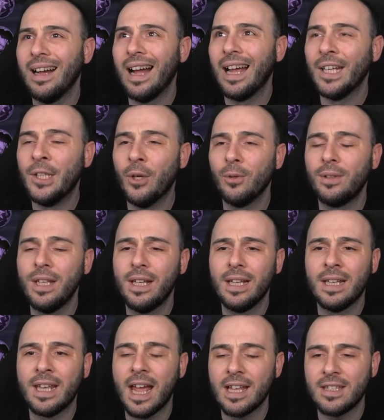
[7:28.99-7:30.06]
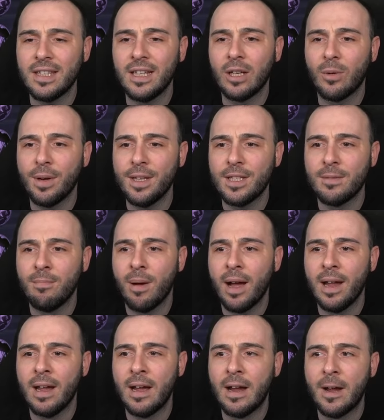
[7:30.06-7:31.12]
i don't think it gets increased
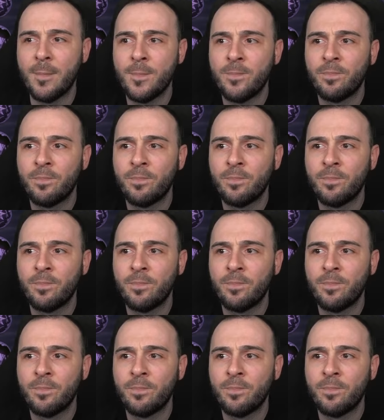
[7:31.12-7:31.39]
by uh,